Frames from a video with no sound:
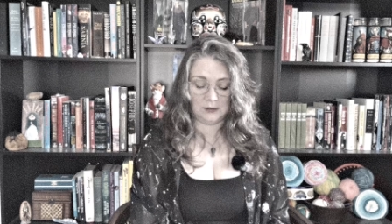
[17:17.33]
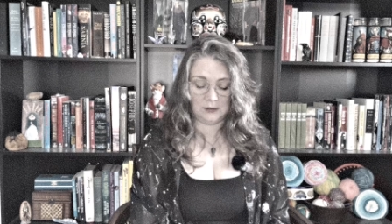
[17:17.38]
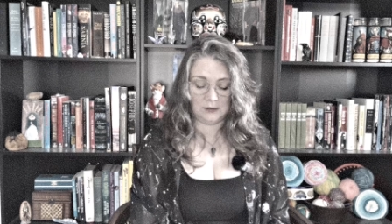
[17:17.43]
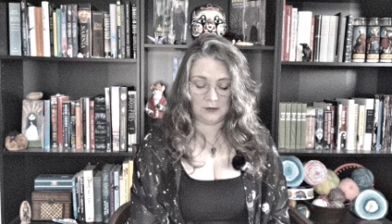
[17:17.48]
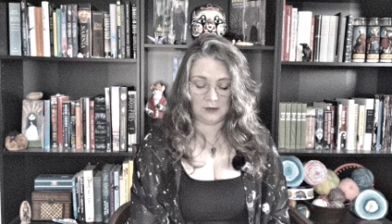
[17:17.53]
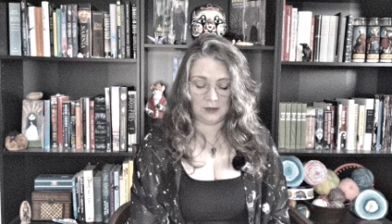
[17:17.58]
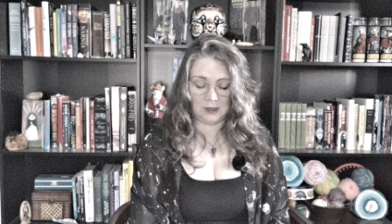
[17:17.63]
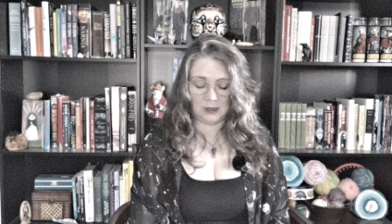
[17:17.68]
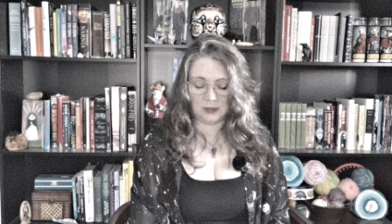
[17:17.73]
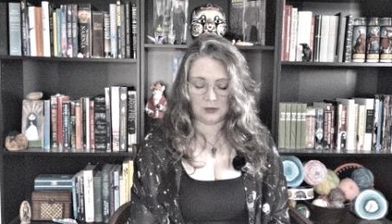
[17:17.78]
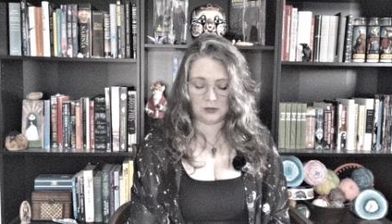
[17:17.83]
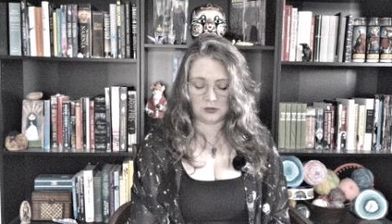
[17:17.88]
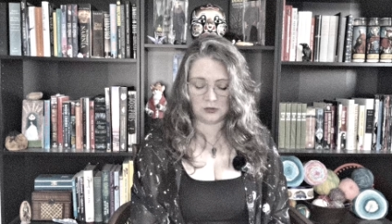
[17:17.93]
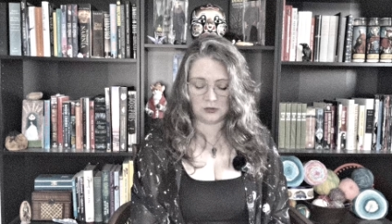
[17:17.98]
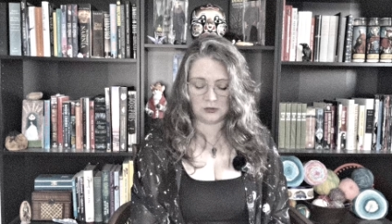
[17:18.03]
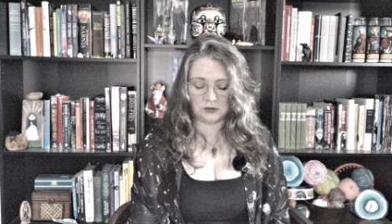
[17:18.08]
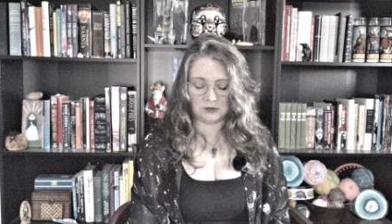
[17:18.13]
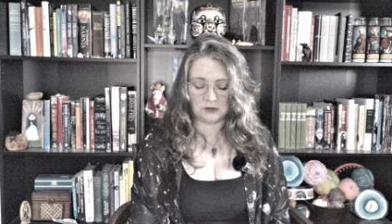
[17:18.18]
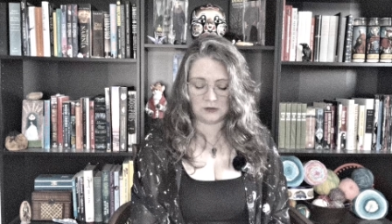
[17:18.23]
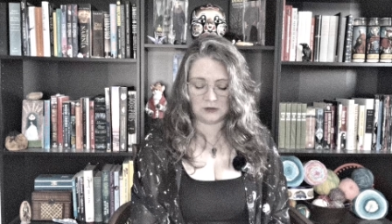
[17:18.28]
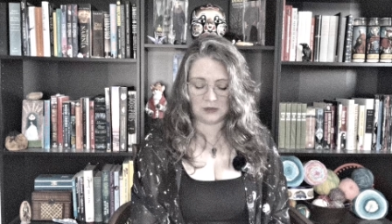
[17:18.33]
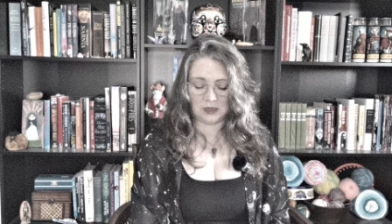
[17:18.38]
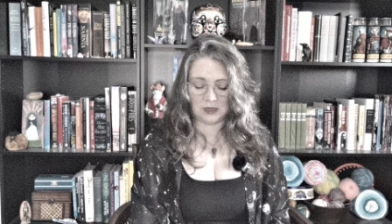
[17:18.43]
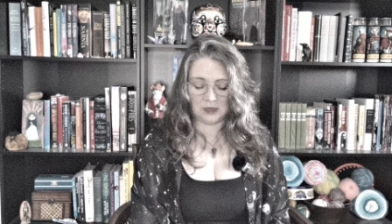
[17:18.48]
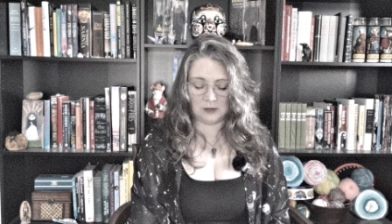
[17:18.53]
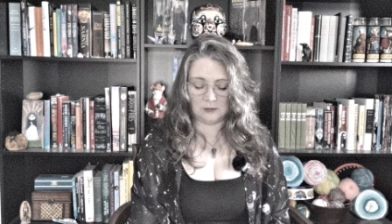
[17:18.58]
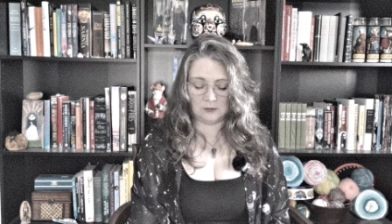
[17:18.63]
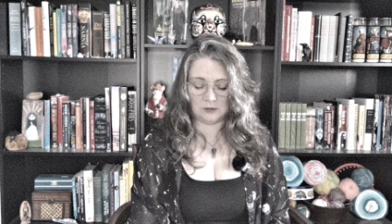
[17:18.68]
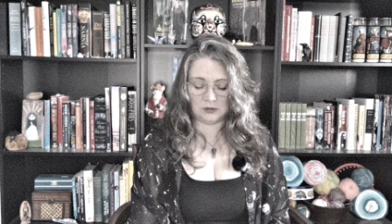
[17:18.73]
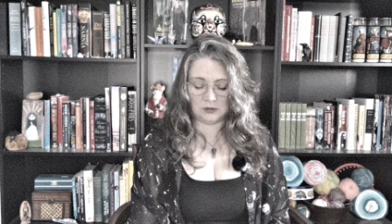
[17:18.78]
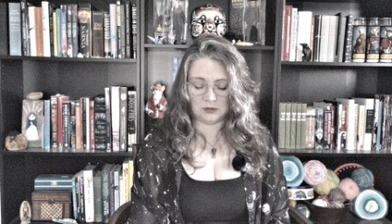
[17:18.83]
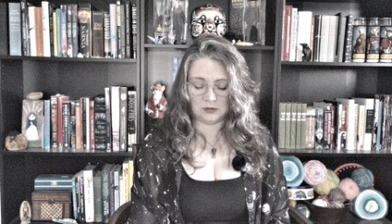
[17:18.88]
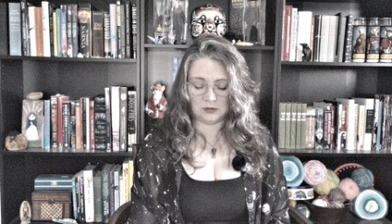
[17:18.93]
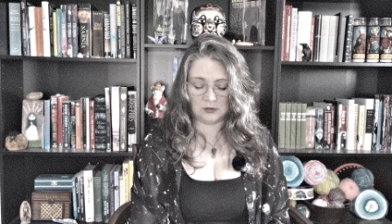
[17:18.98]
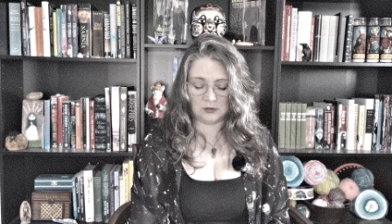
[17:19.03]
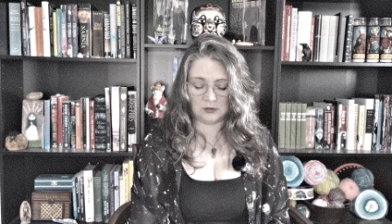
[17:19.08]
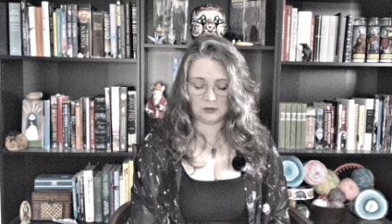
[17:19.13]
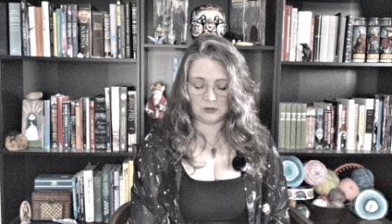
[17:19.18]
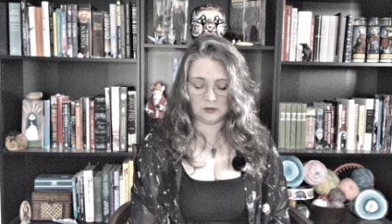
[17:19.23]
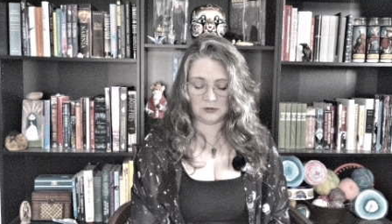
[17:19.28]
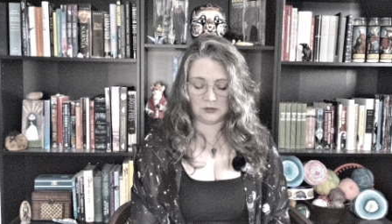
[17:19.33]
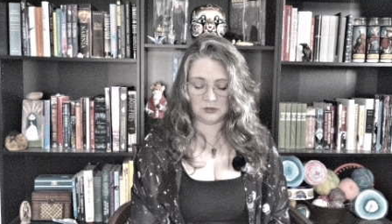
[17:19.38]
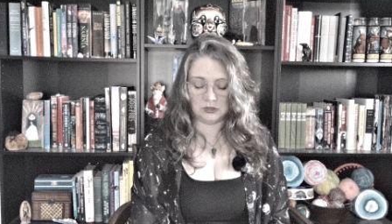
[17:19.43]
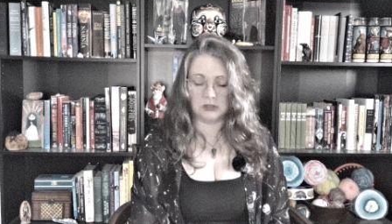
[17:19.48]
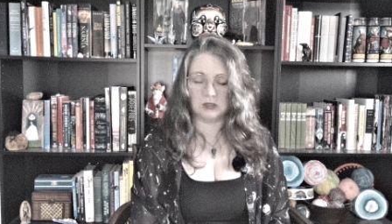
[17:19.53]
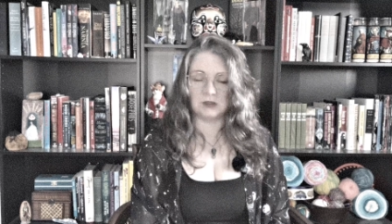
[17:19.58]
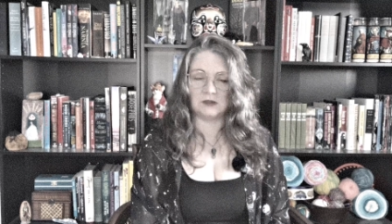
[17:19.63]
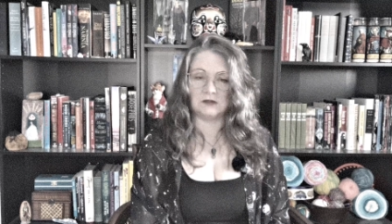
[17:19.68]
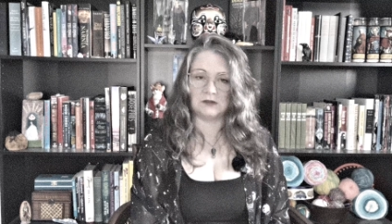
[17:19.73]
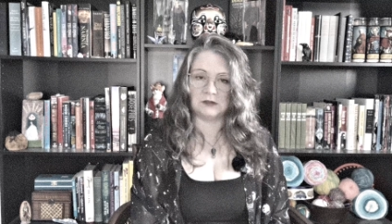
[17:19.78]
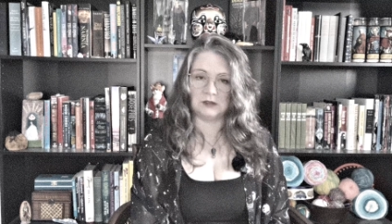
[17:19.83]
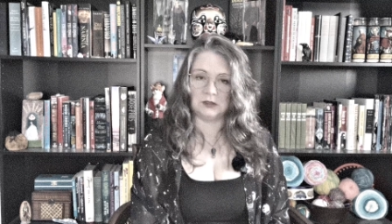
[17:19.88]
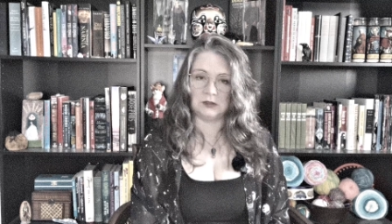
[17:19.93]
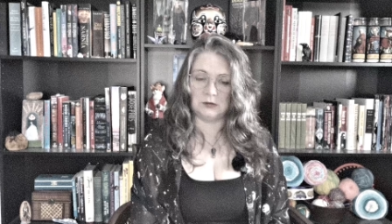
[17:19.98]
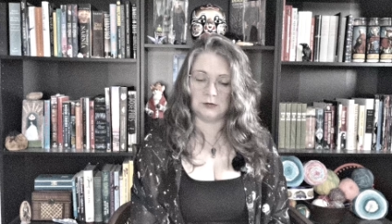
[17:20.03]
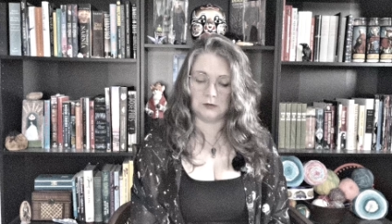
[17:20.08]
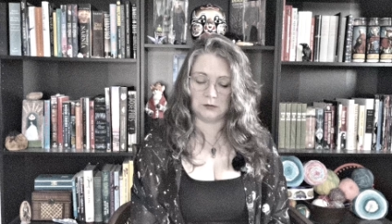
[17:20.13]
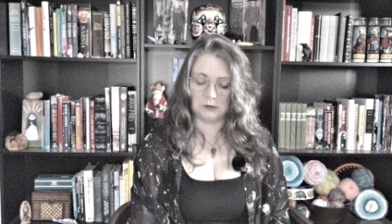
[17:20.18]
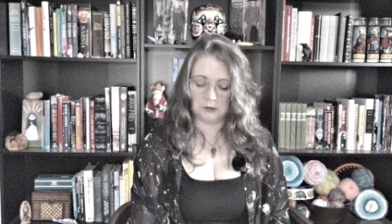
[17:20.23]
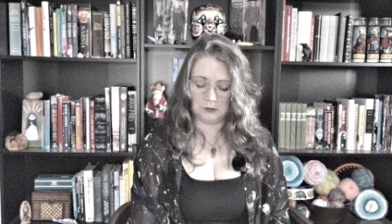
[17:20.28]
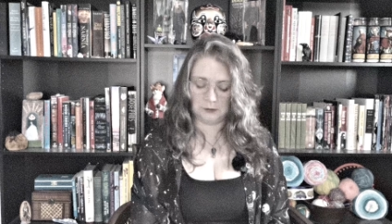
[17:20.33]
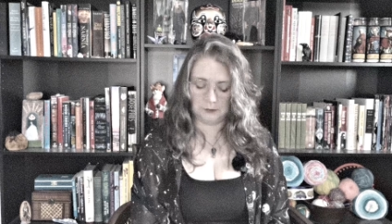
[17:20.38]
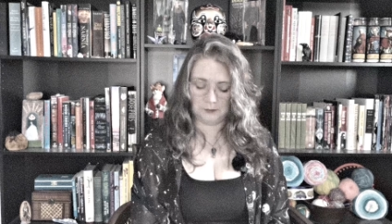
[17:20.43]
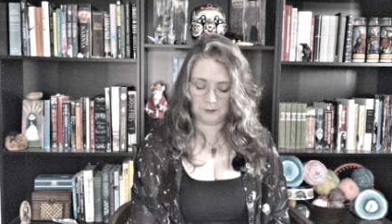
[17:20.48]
The angel is named Jaziel,